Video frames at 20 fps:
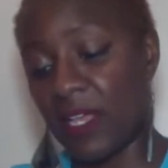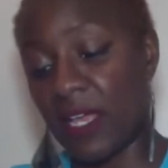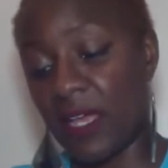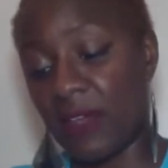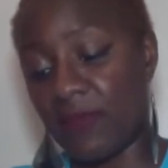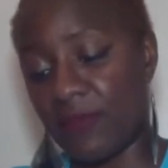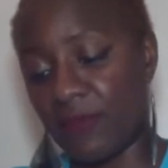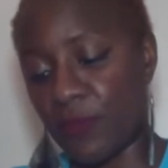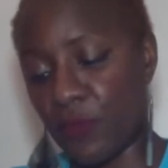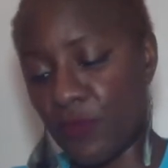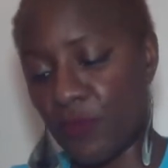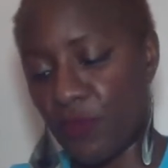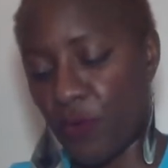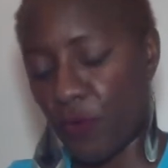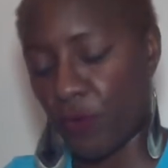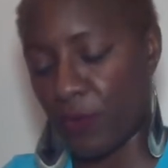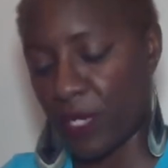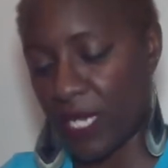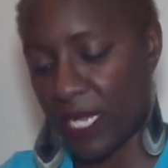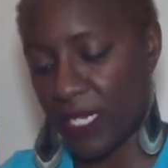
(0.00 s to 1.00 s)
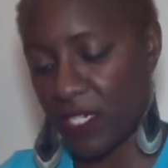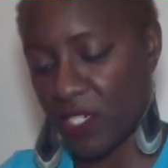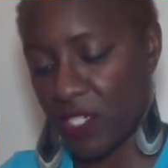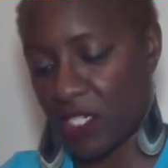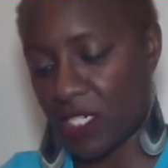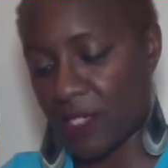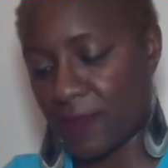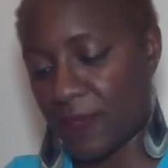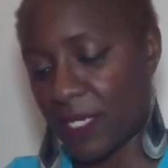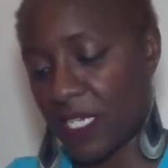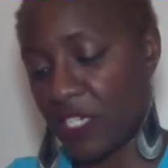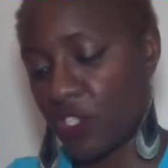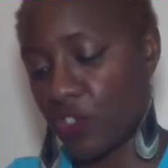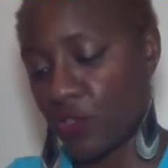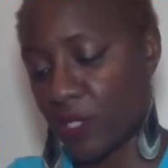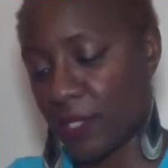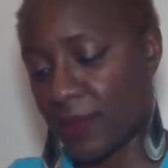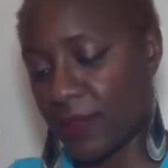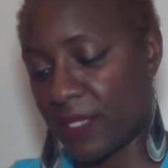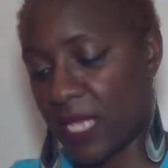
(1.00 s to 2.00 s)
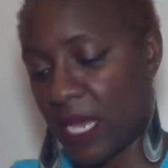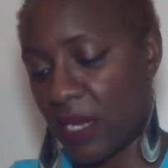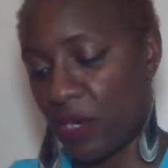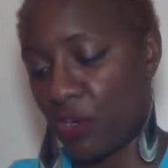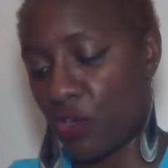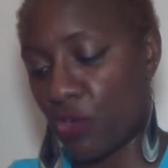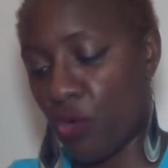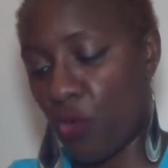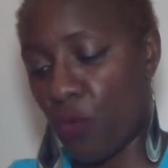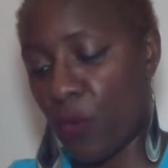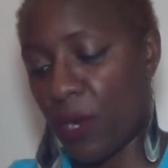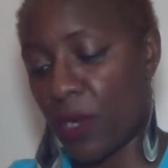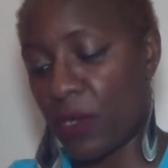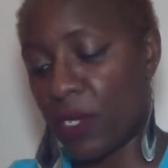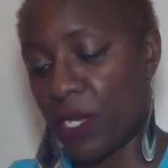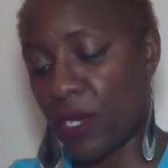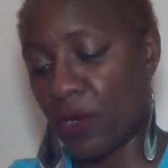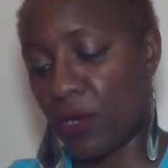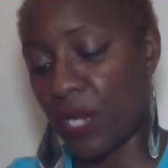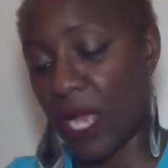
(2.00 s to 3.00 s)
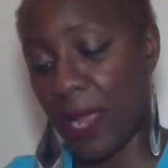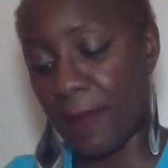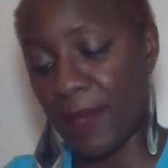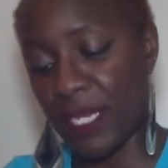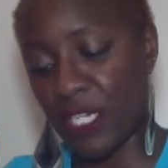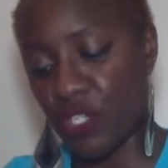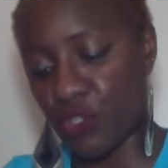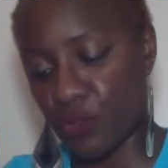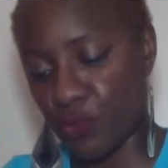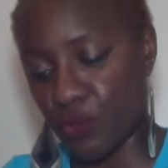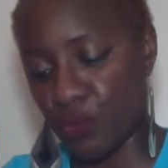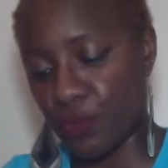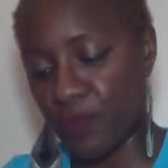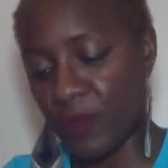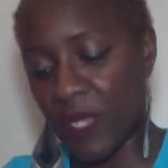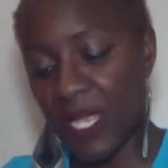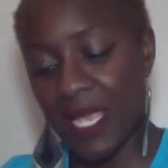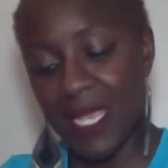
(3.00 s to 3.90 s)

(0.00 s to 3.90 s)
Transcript: unfruitful relationships and dreams that are nowhere near coming true,